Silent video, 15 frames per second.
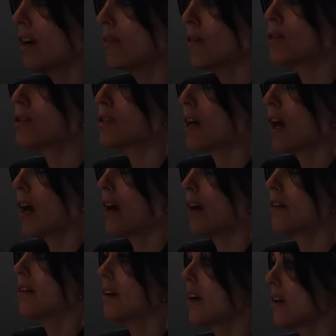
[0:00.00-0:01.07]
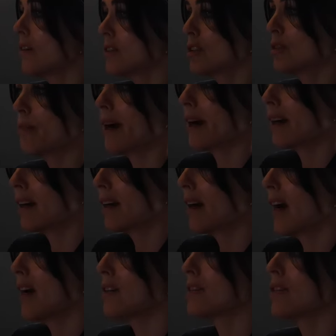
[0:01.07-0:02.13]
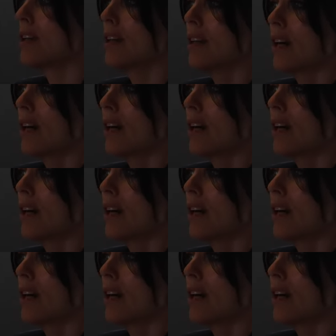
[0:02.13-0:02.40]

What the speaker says: I wrote it down. I looked at the bank account.